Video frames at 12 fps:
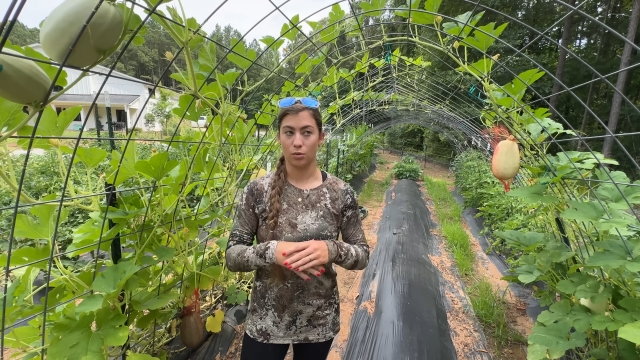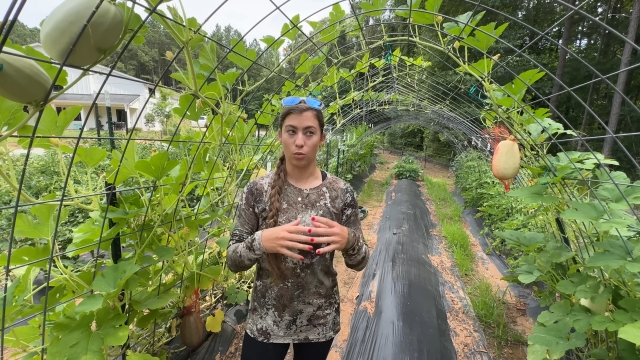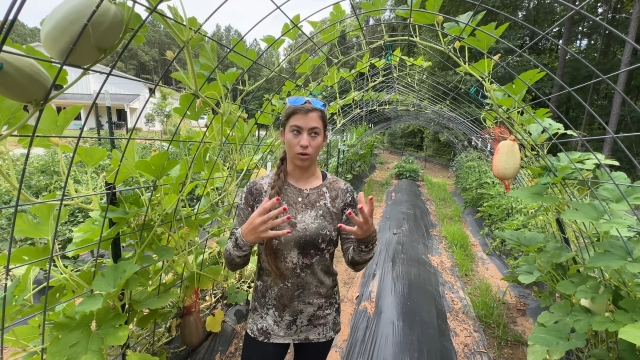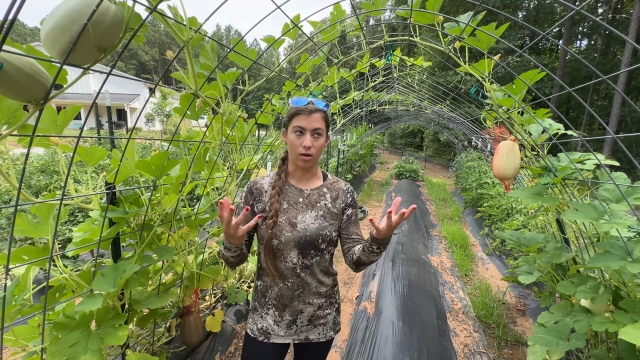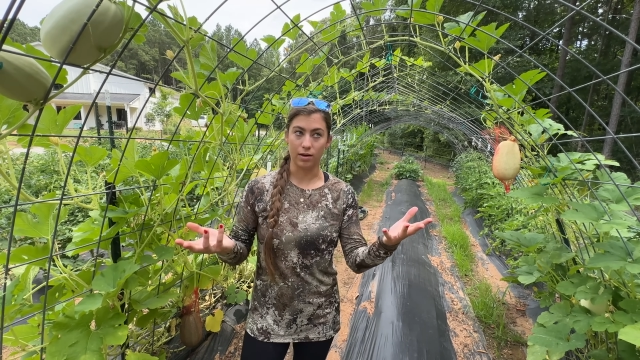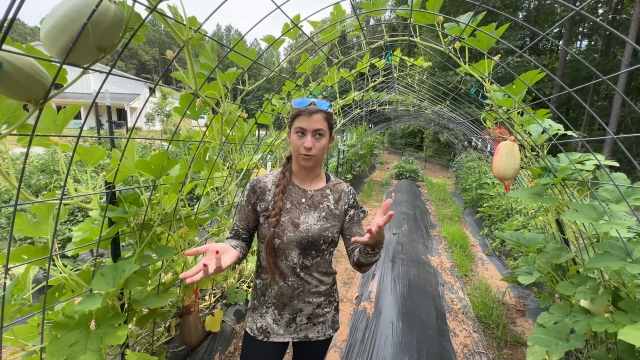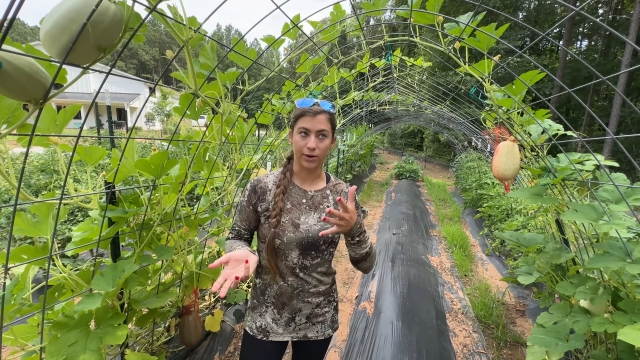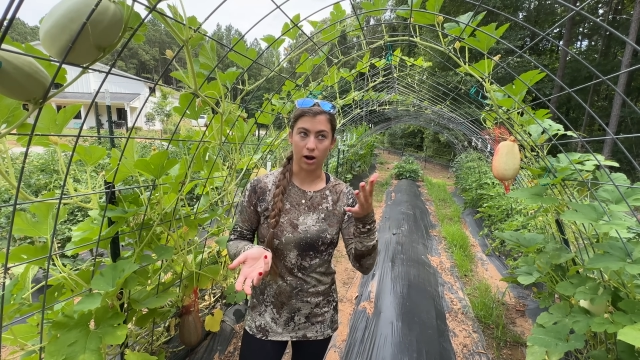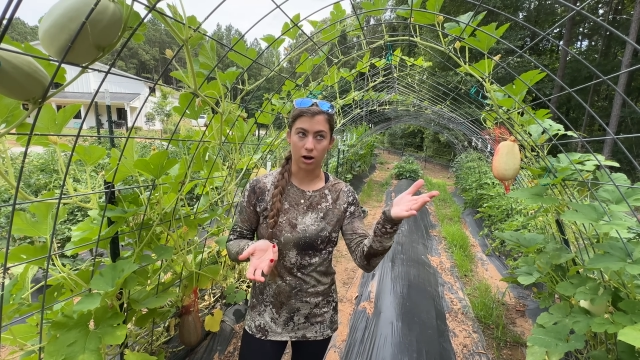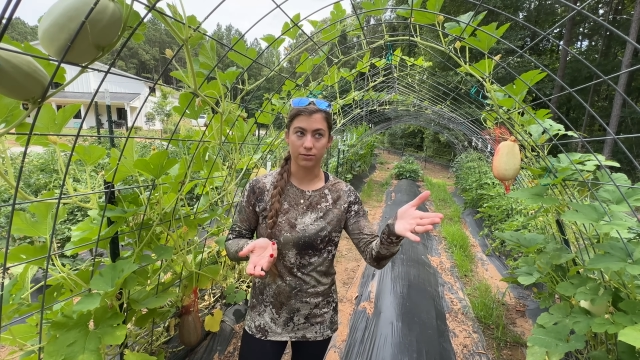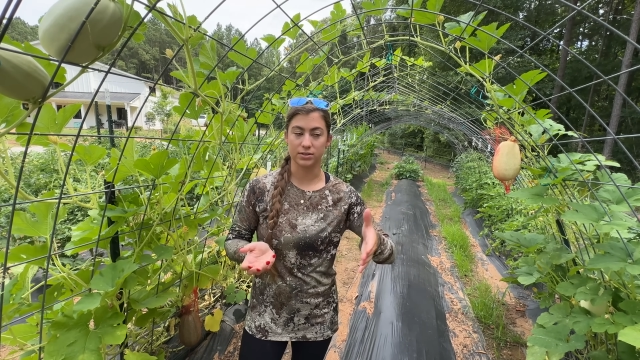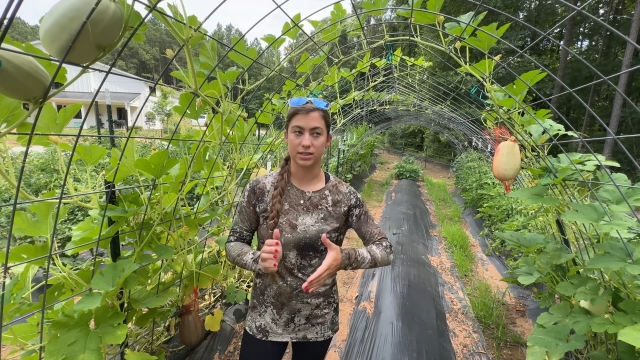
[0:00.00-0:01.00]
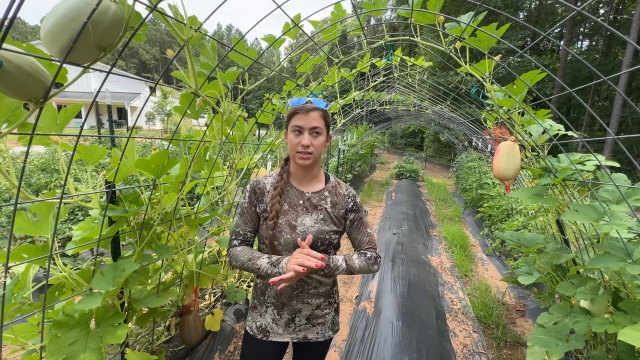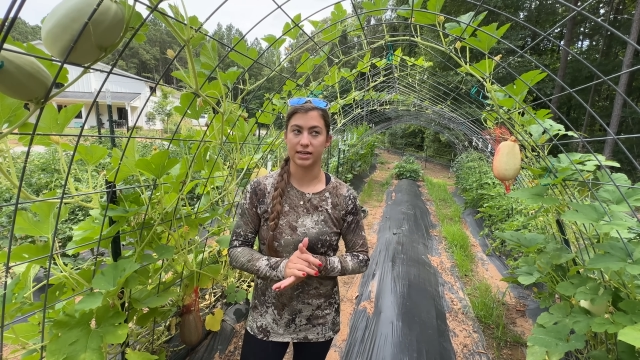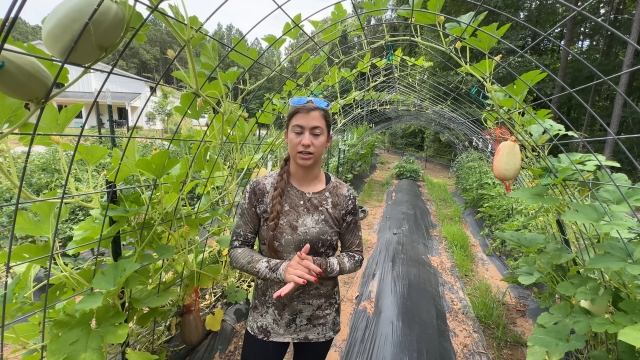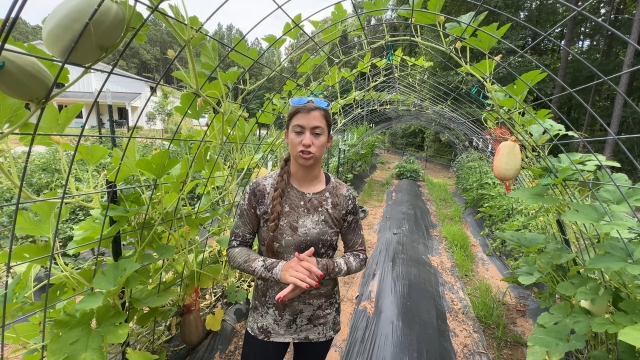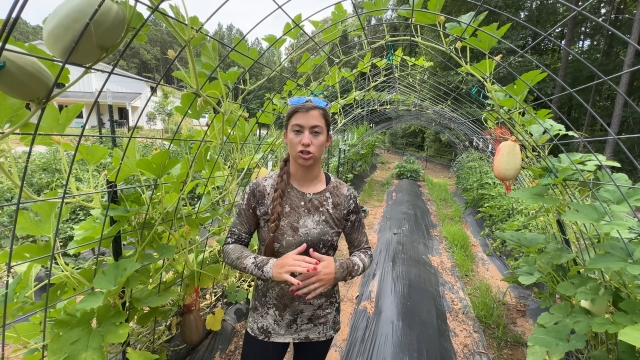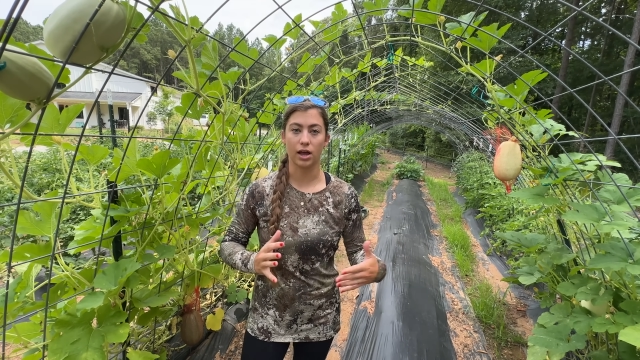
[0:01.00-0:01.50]
Well, if we harvest, let's
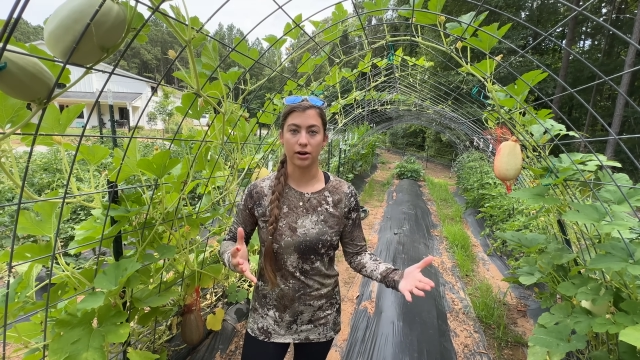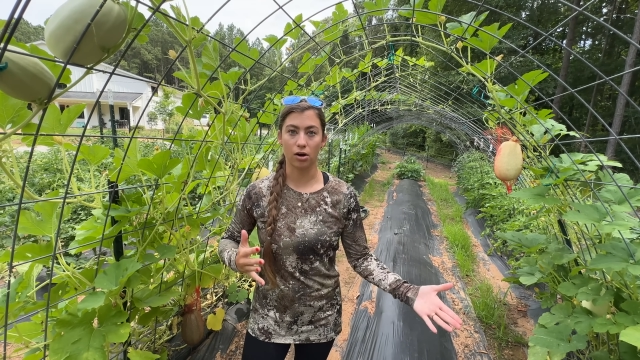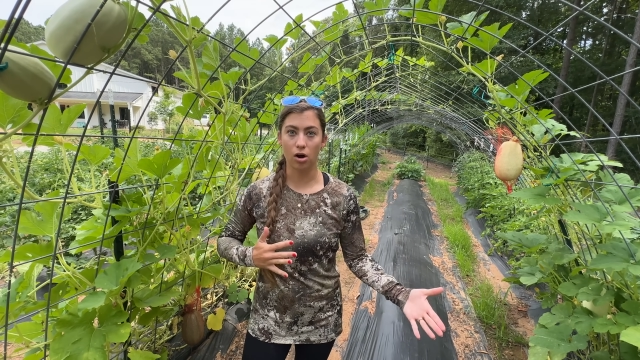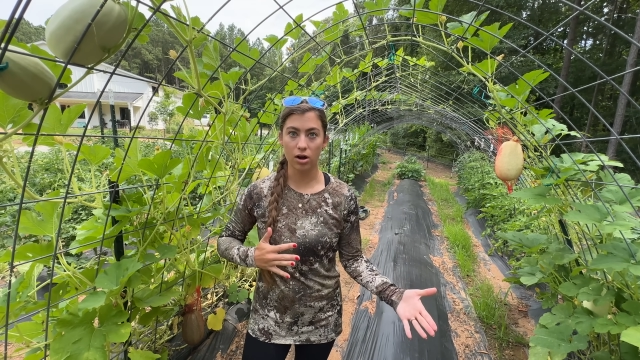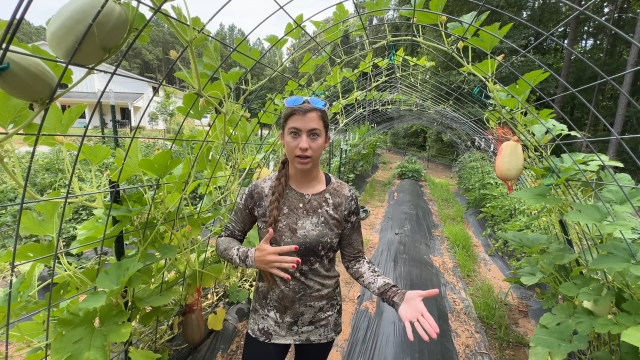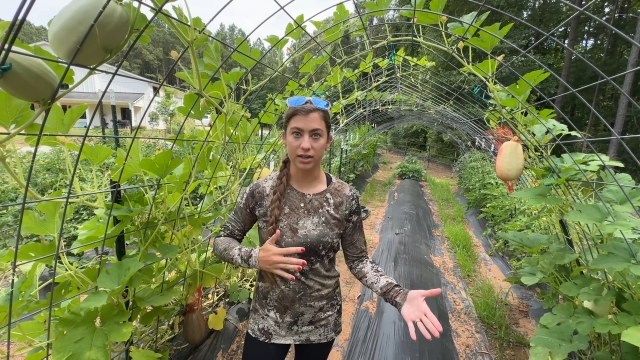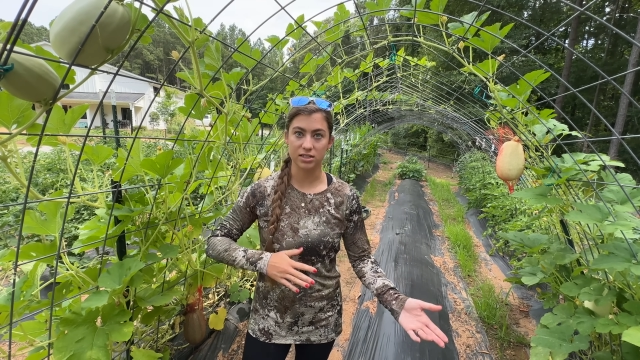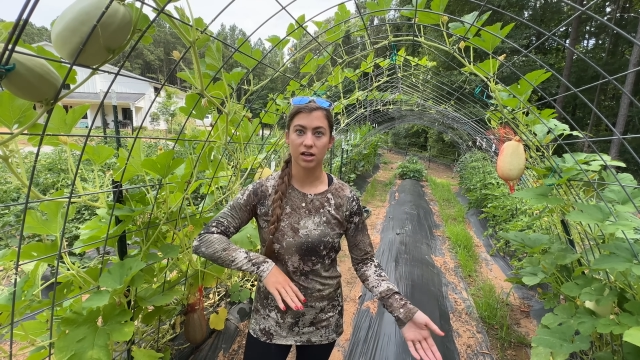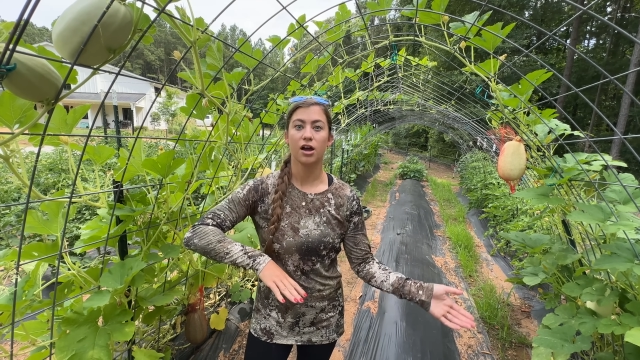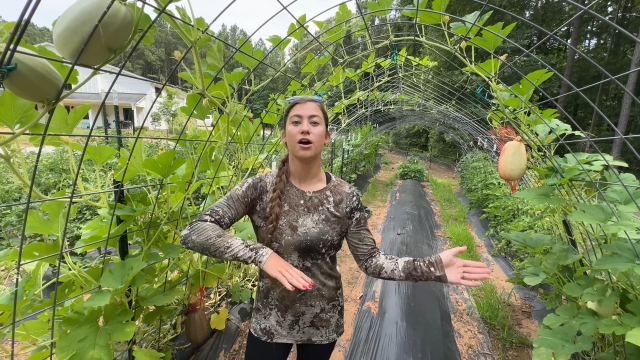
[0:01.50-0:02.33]
say in July or August,